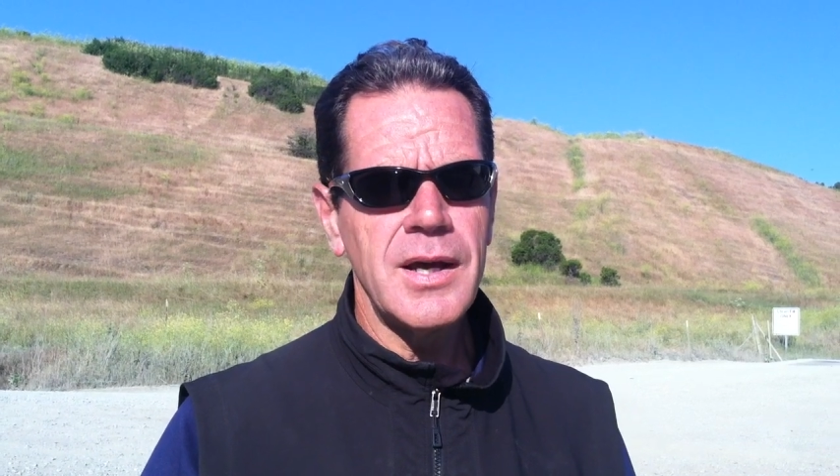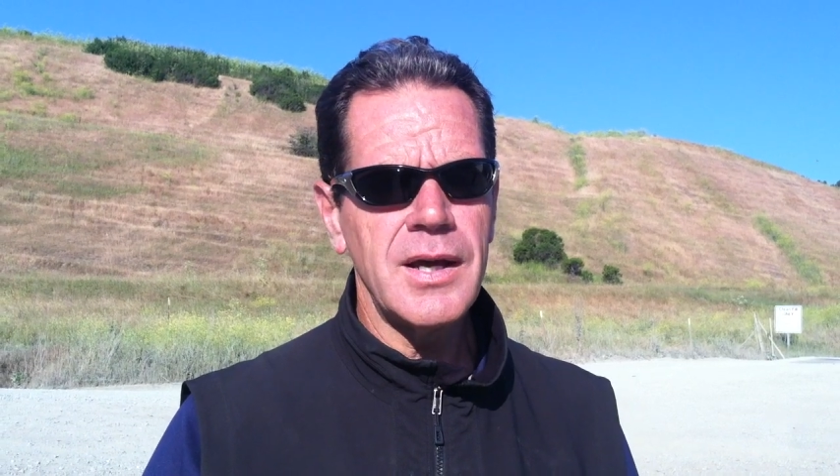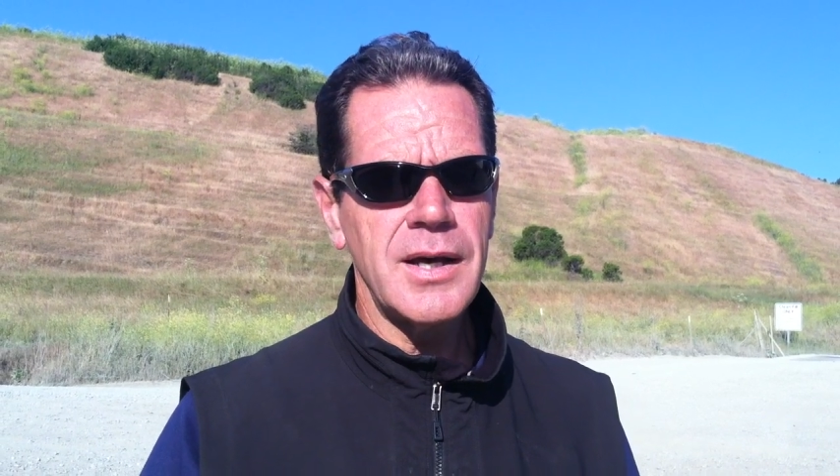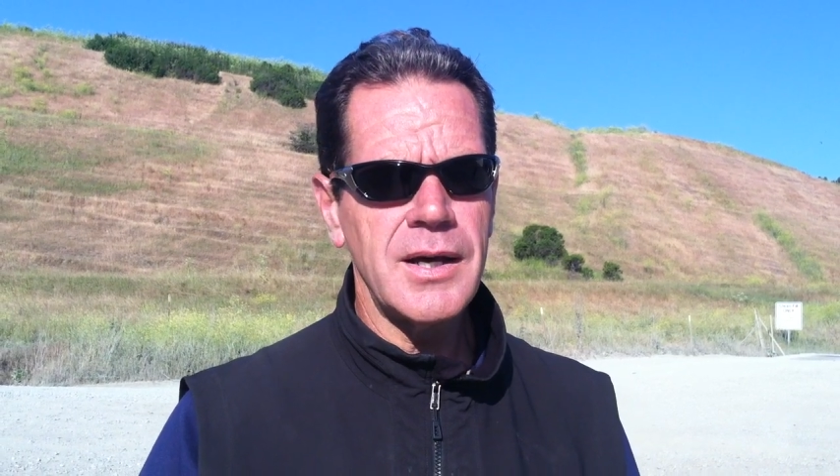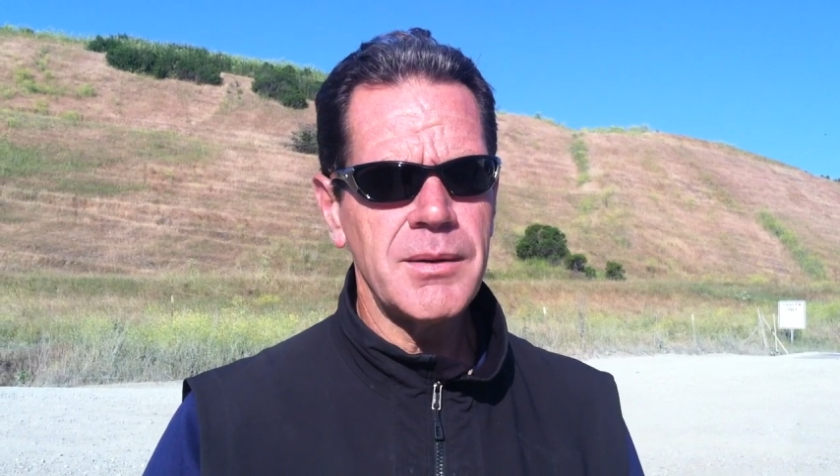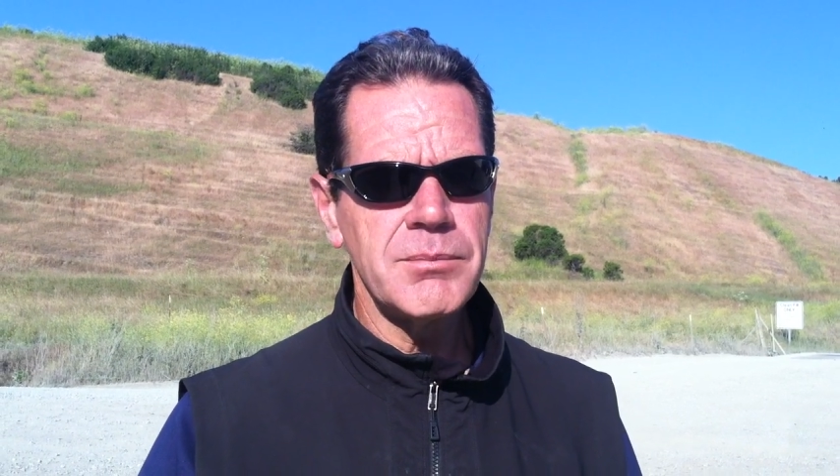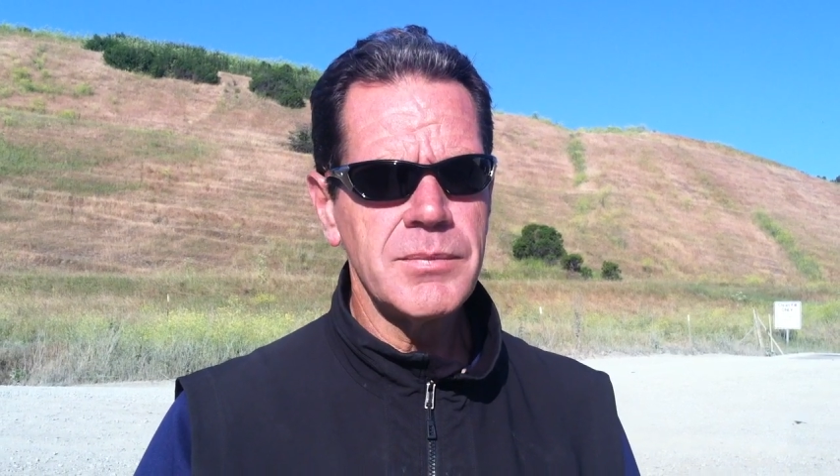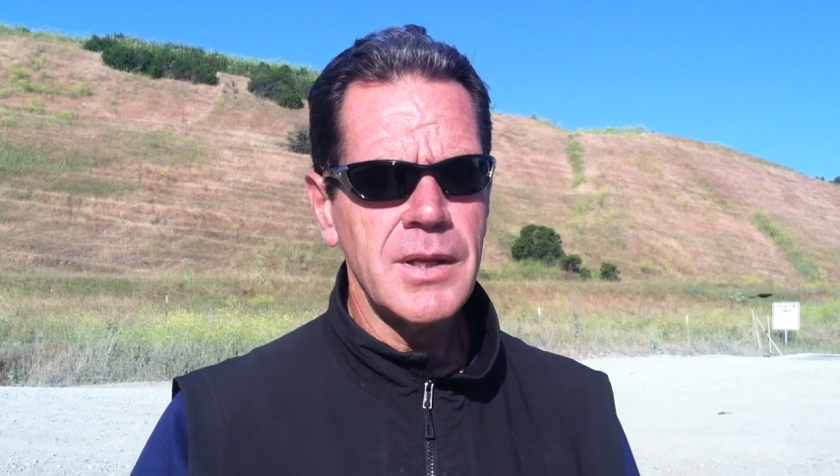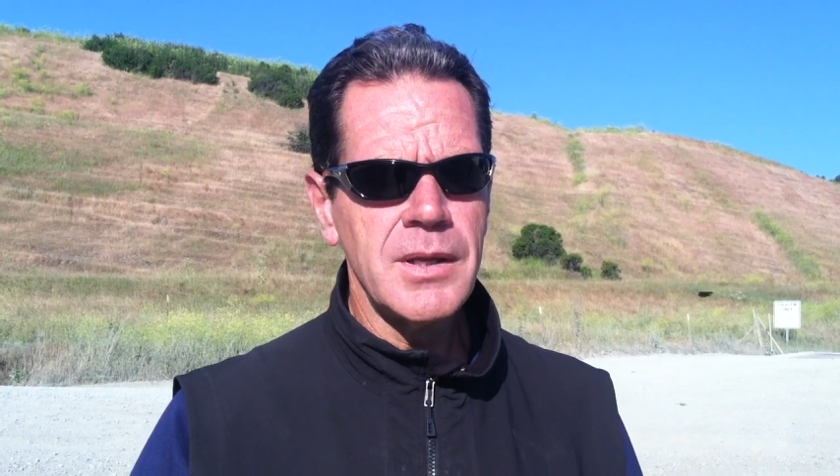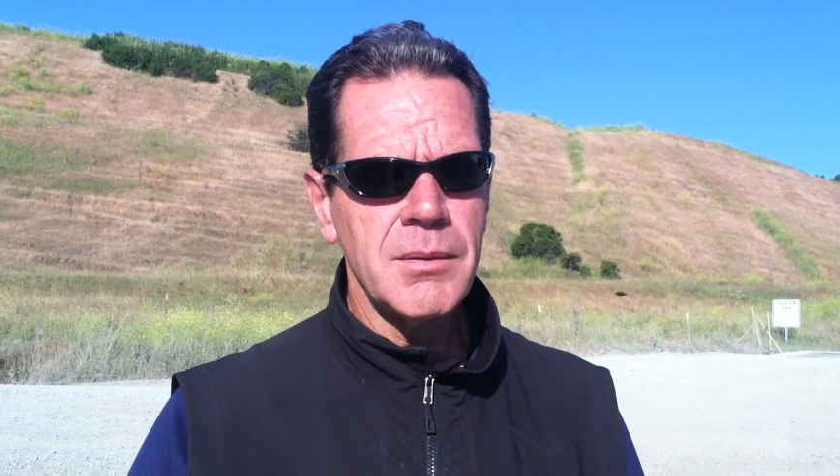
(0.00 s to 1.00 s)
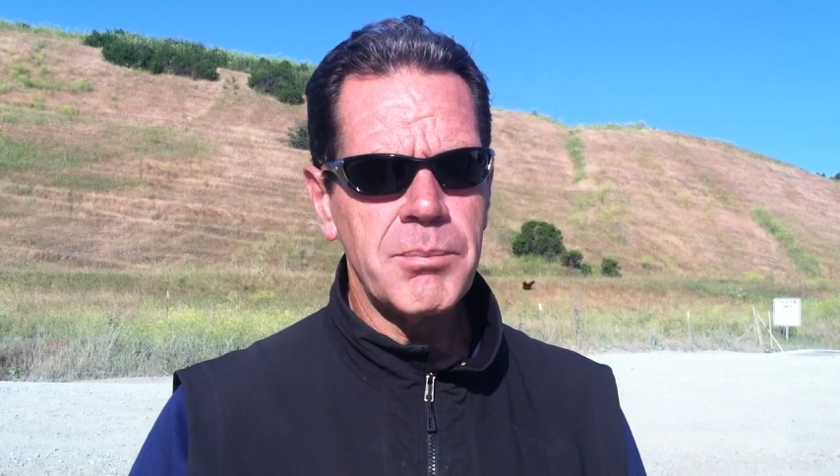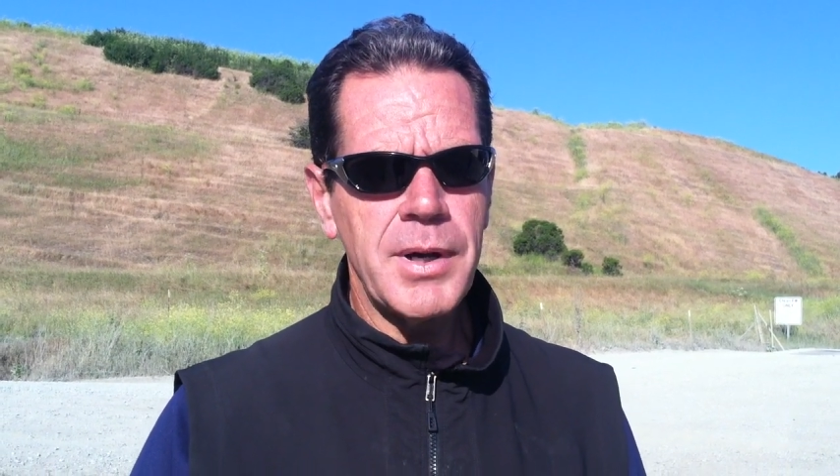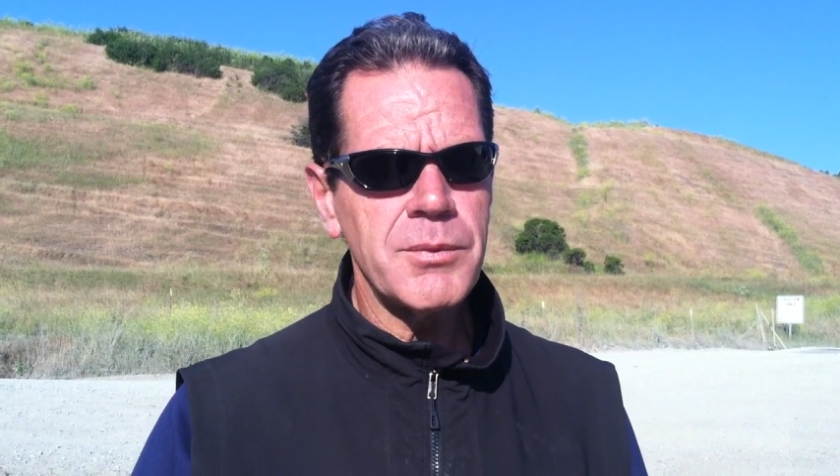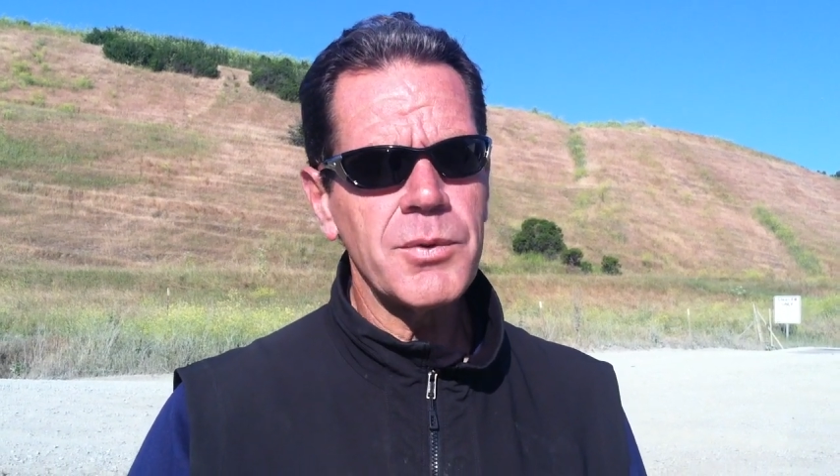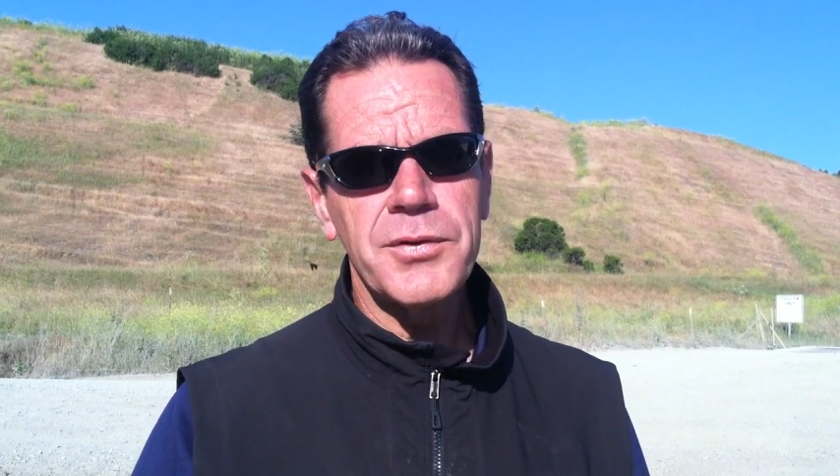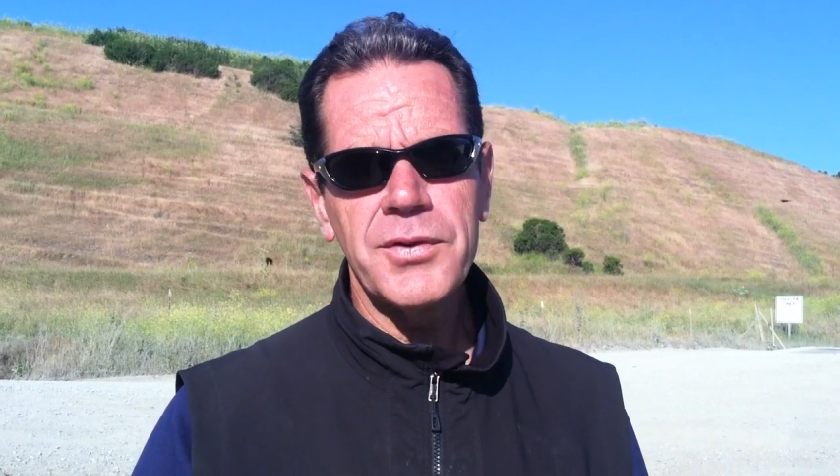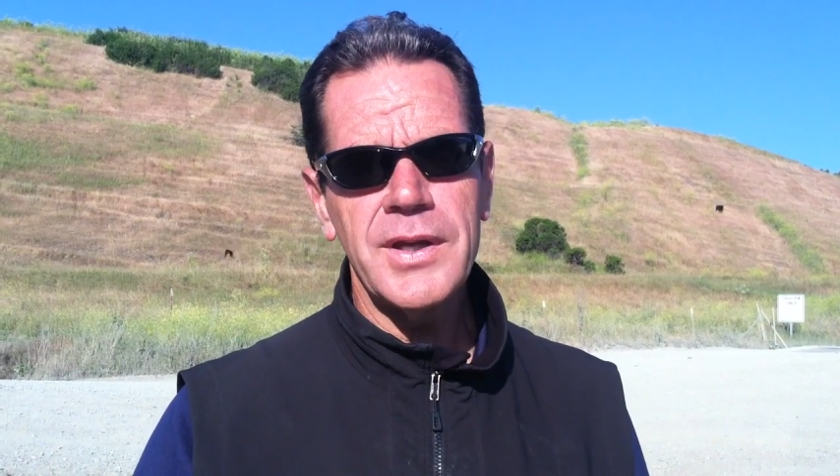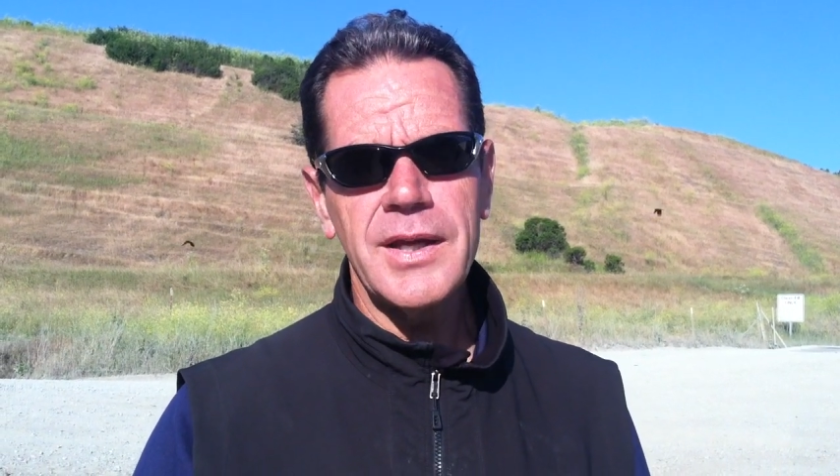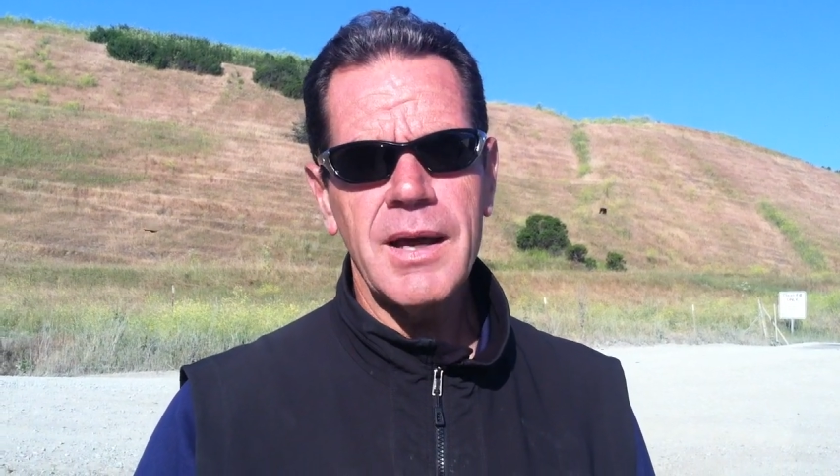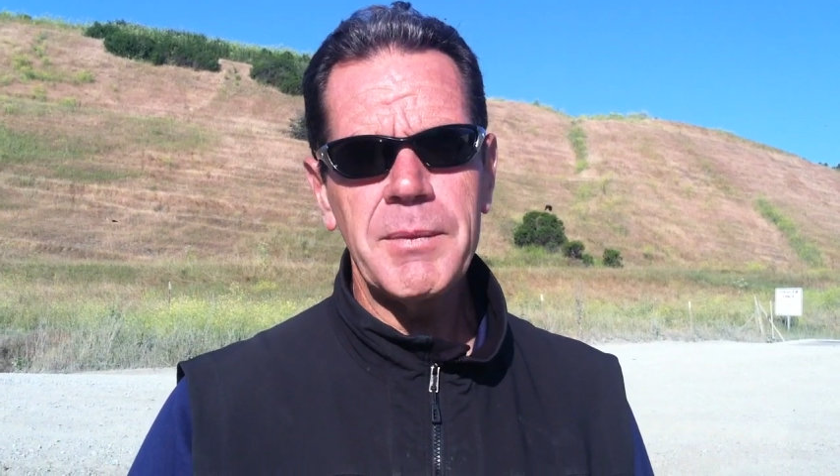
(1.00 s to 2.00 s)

um, but we'll see.